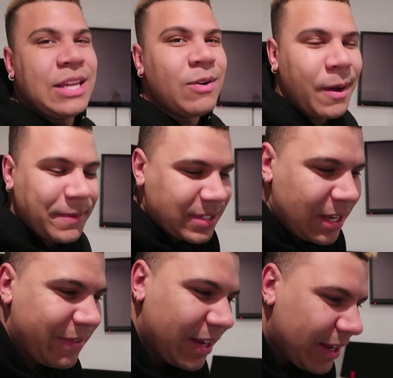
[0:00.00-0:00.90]
T-Wop is
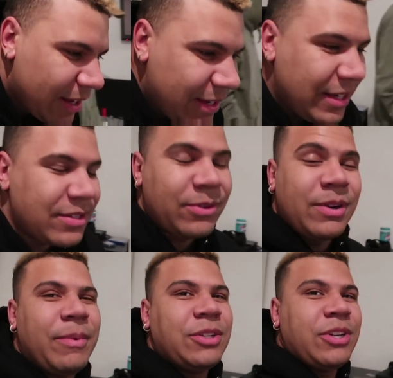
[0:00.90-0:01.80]
leaving. He's going
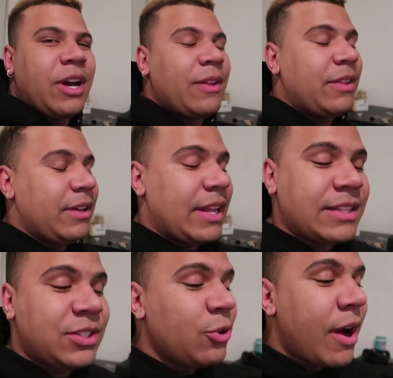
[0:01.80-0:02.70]
to Montreal.
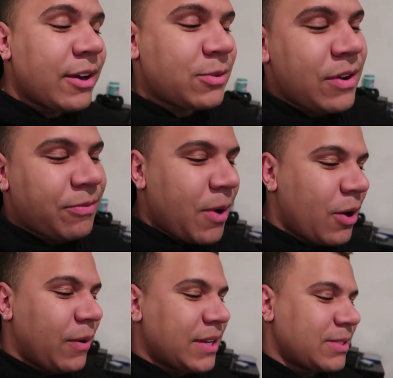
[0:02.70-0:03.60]
That's 2 hours away from
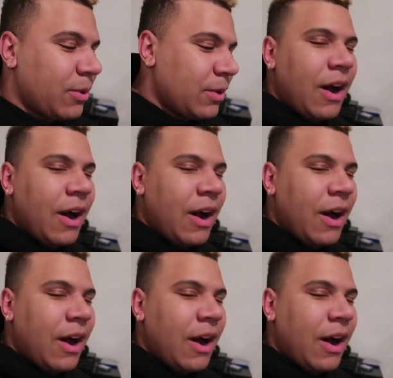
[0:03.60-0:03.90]
Ottawa, so